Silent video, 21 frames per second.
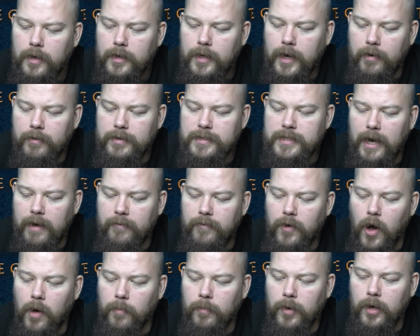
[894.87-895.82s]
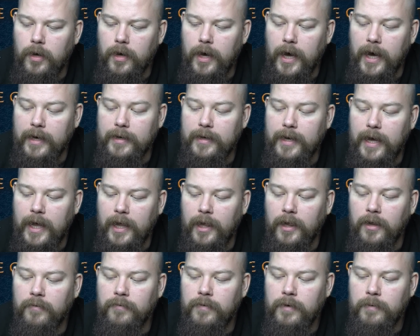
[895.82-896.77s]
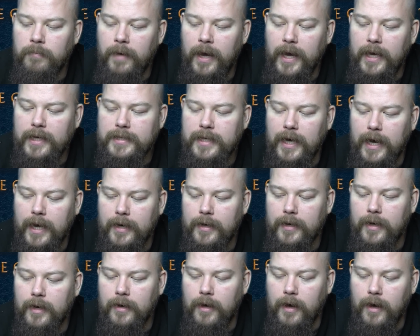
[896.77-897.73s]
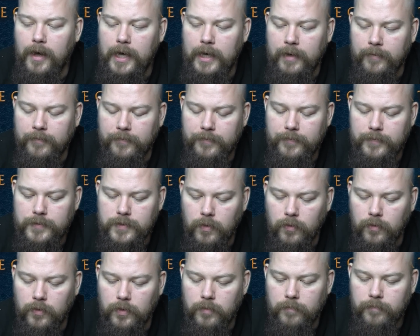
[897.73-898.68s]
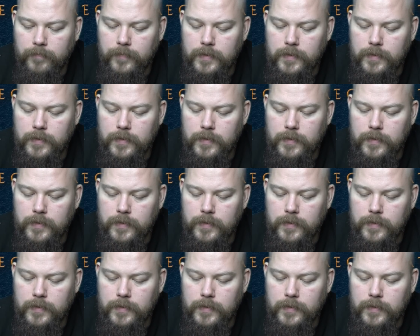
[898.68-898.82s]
Carries heavy armor and elven made hand and half sword.